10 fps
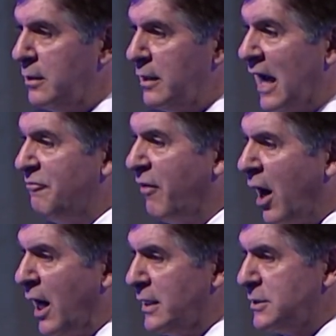
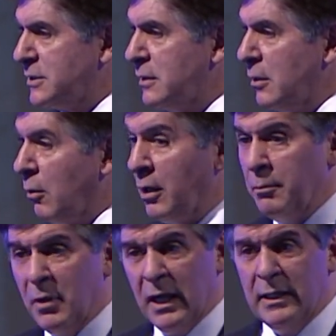advise, or
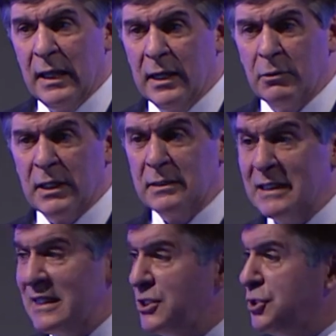in other,
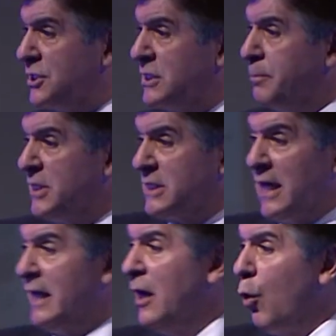just simply
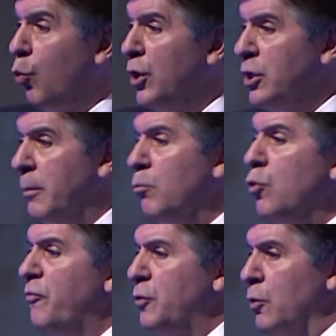say, we're going to
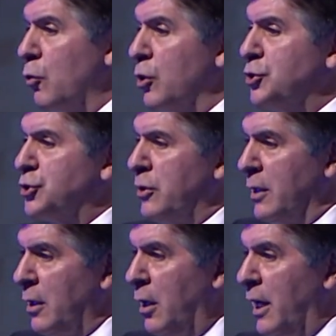move you along a certain
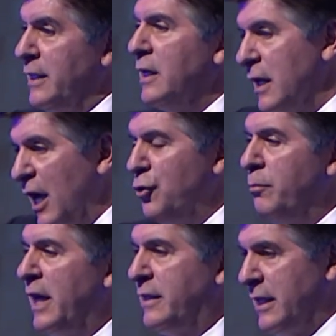line and you
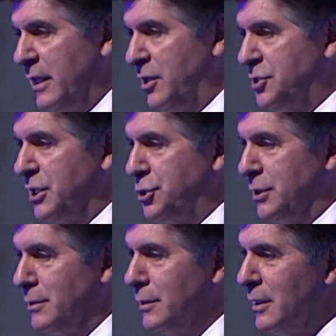make the end decision.
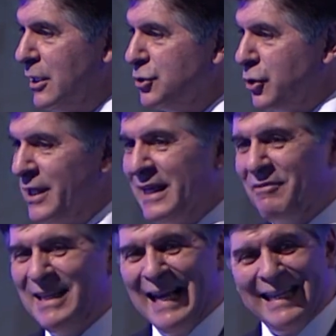So you're
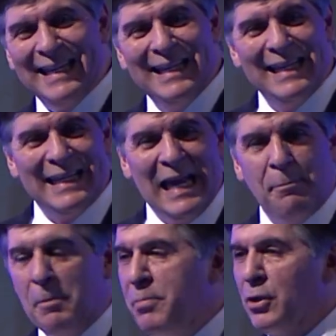giving that
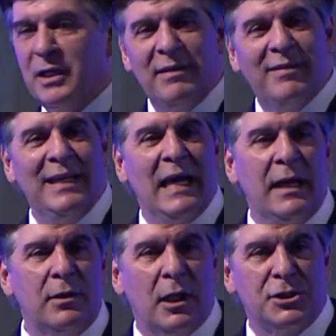capability to the
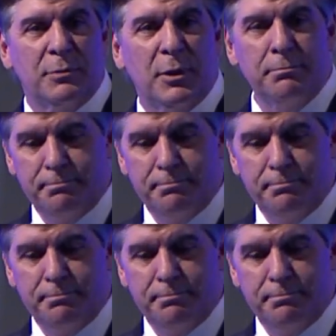end customer.